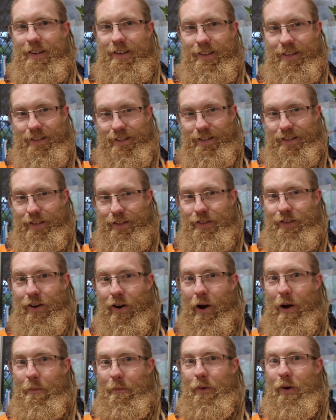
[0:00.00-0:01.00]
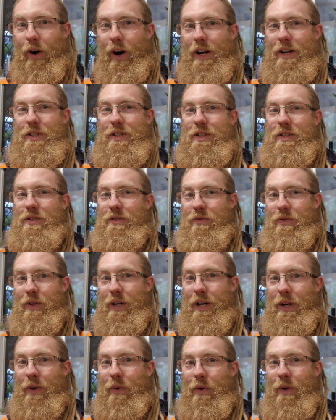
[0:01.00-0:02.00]
The time crunch is
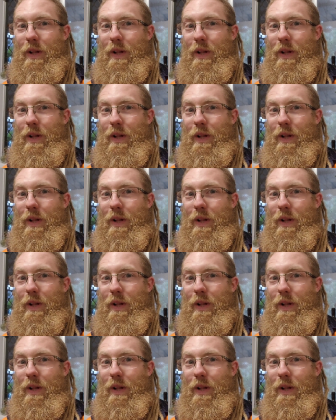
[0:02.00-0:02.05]
real.